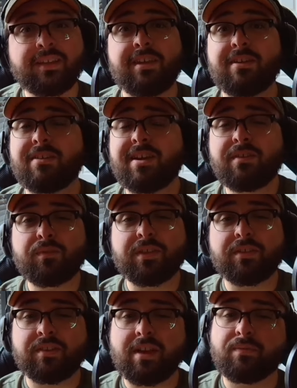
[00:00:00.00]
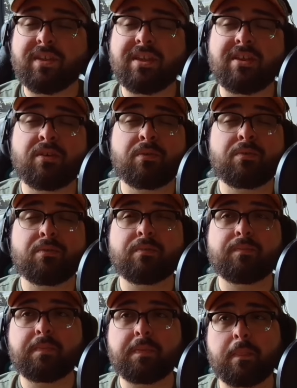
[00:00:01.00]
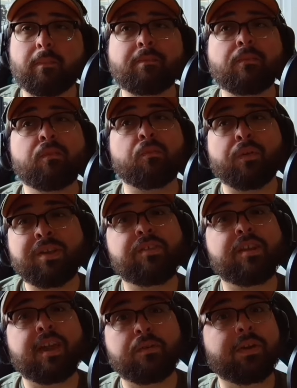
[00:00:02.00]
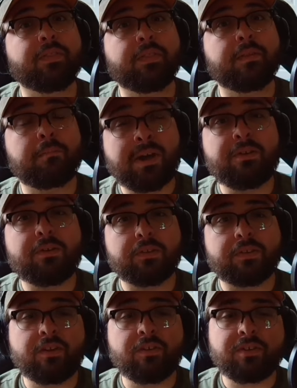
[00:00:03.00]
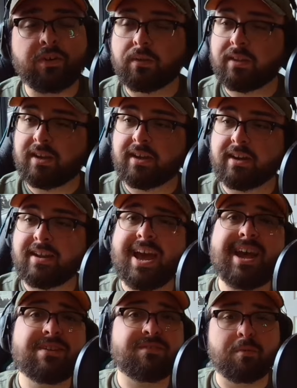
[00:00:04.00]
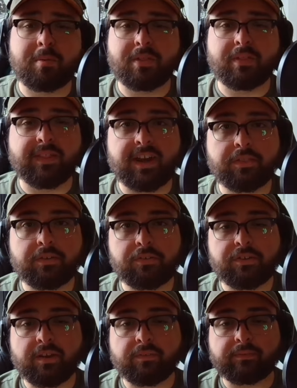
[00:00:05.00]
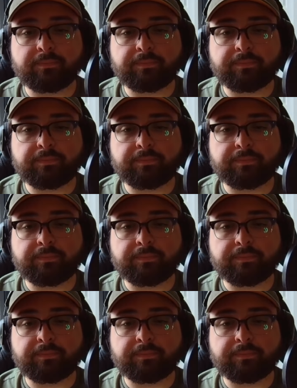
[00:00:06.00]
You're here for the stuff that you resonate with the most. You're totally detached from all of that other stuff.